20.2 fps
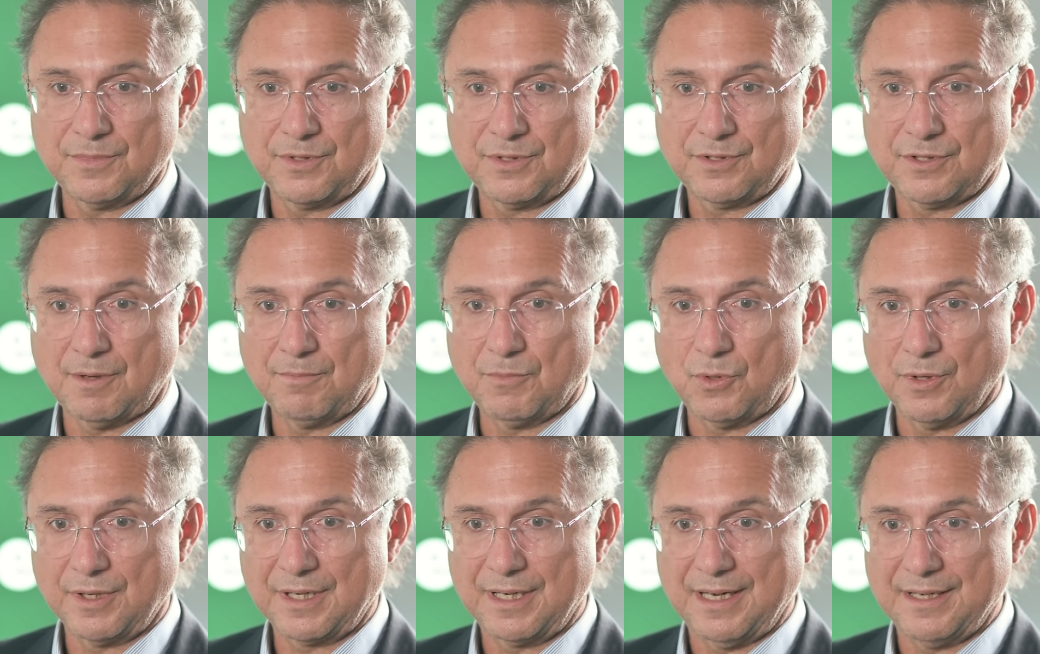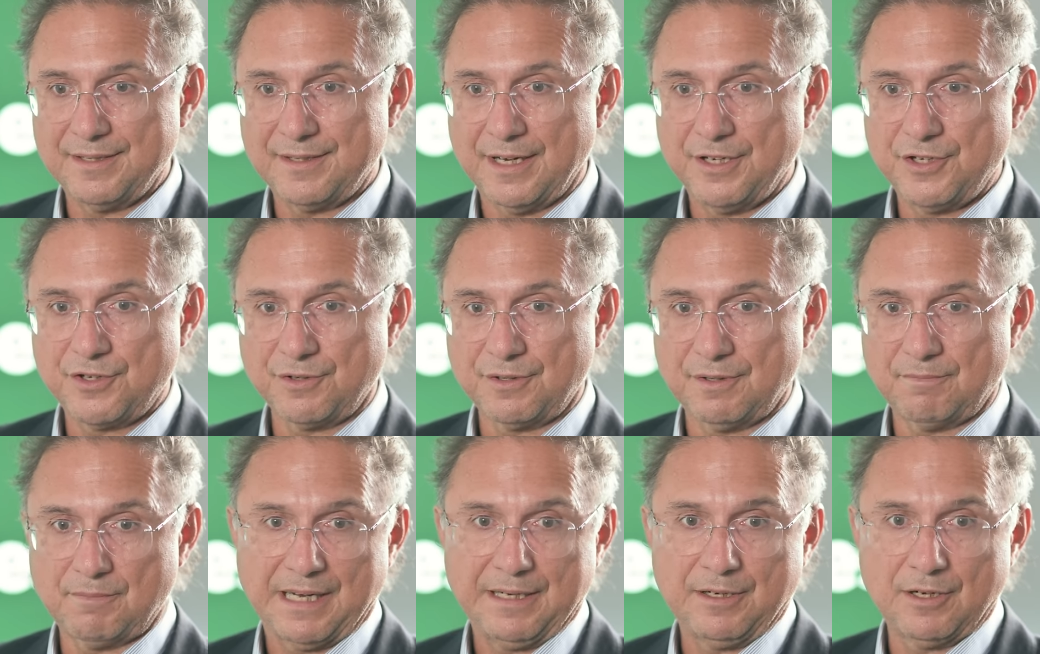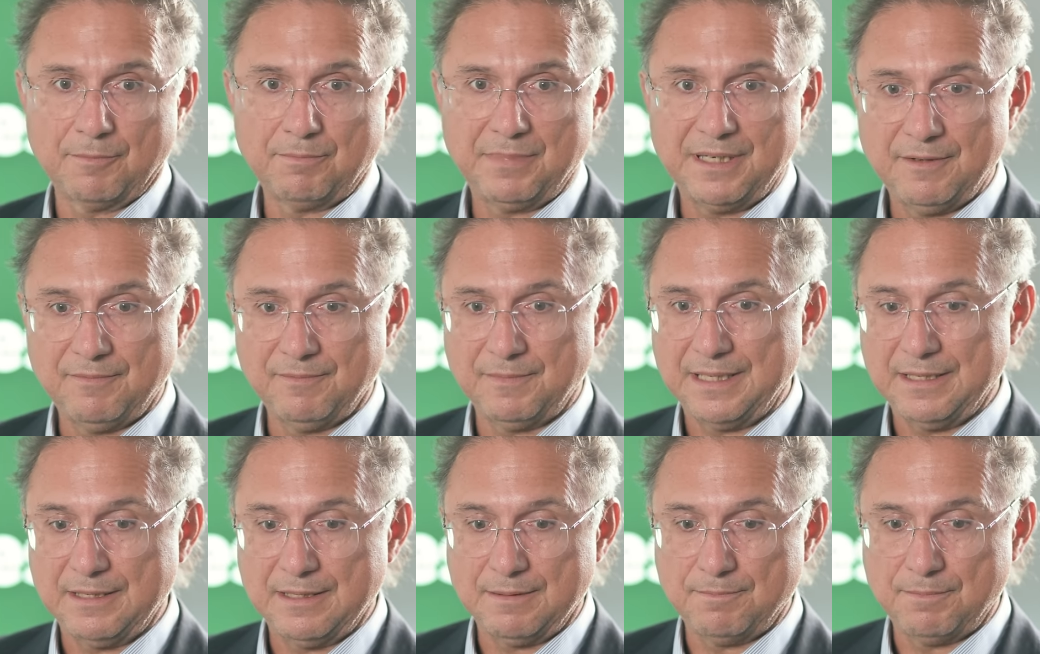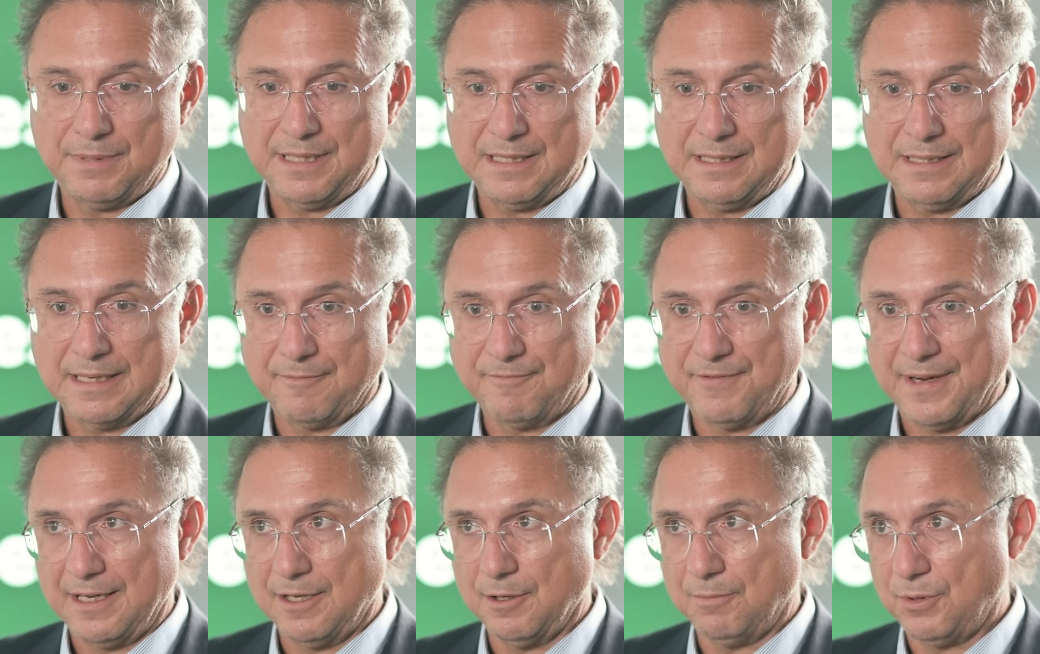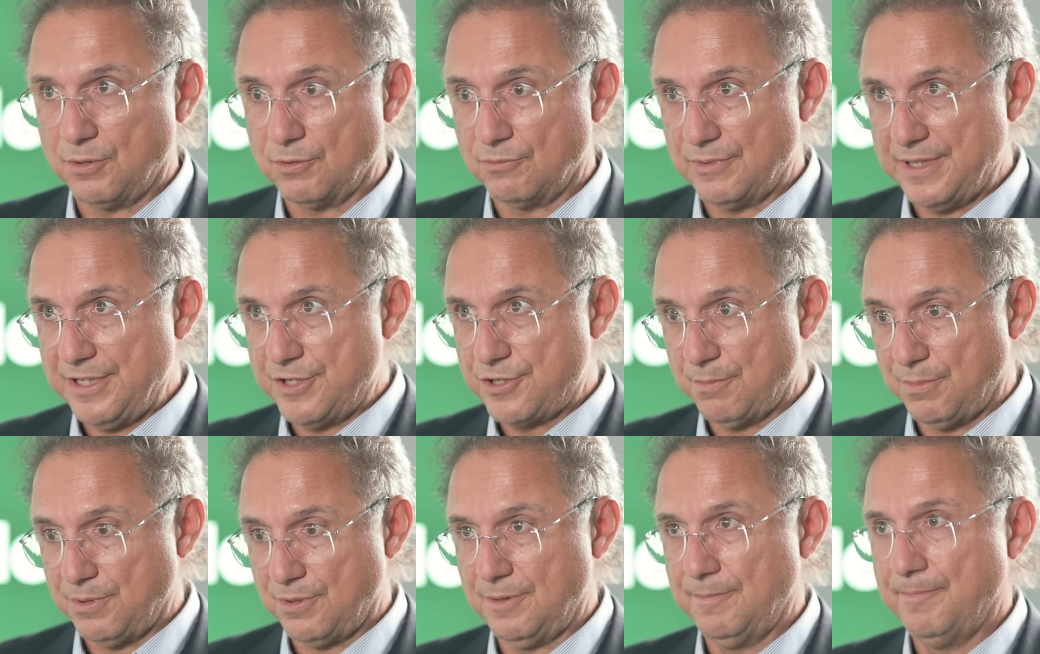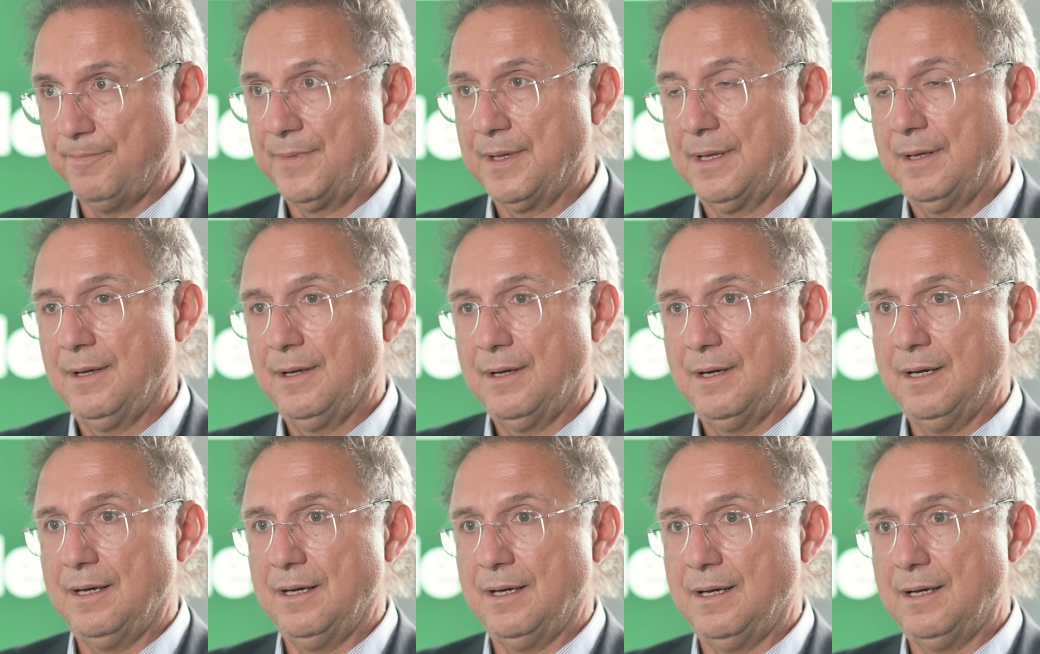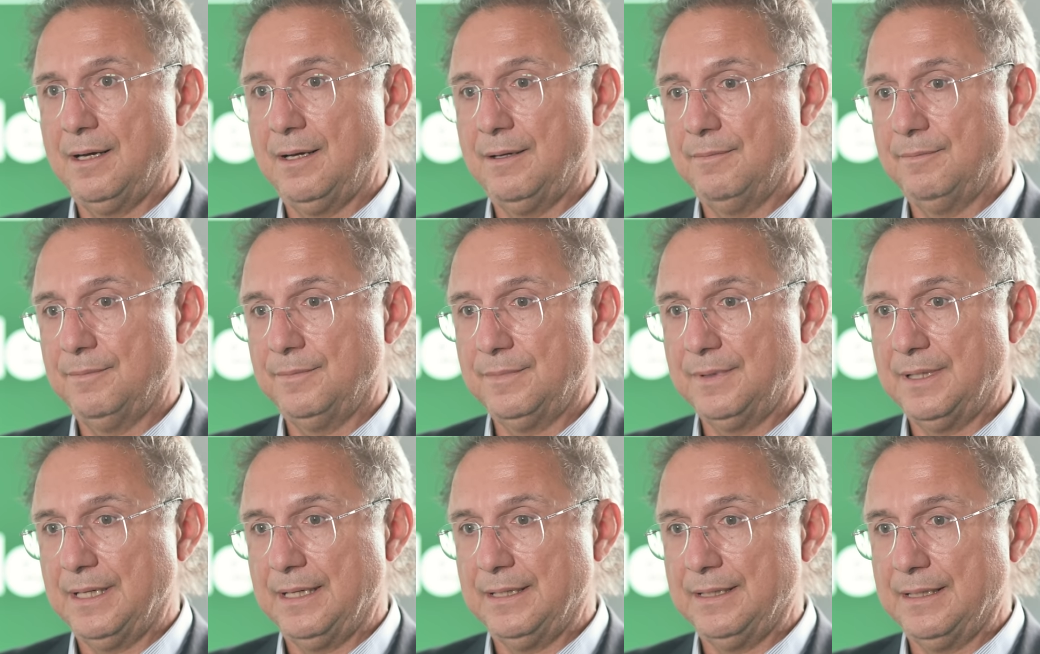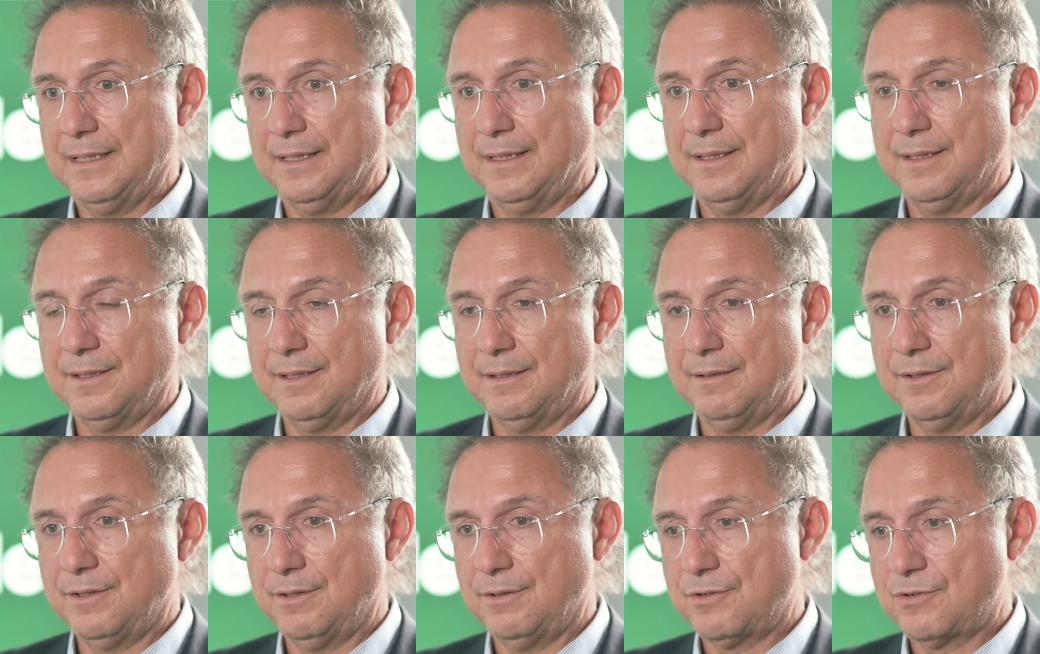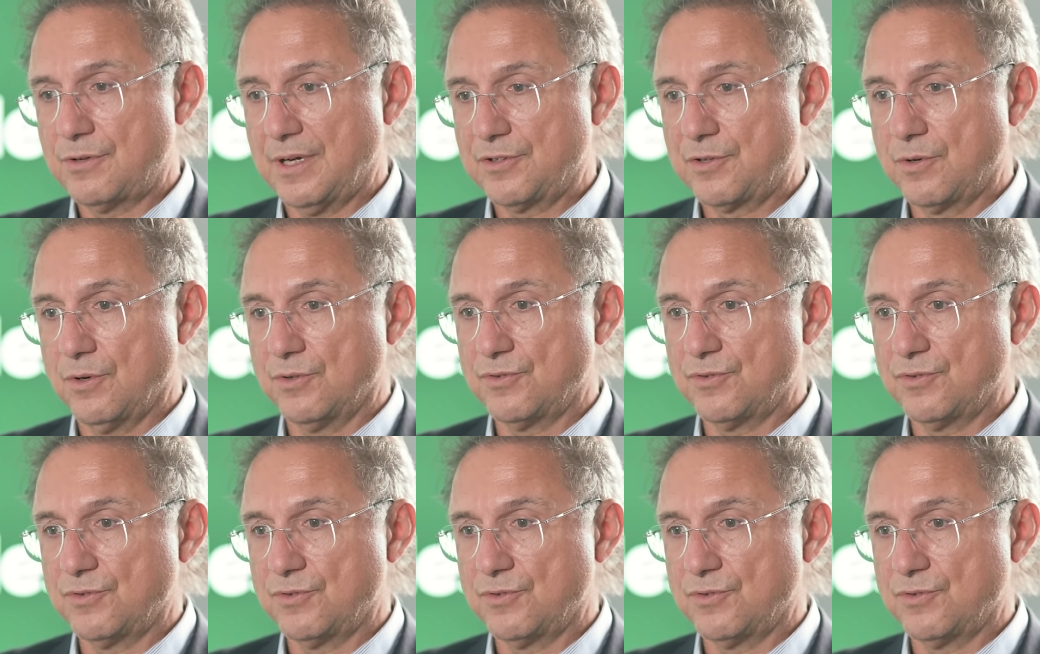organizations may not be available or reachable. Then trust goes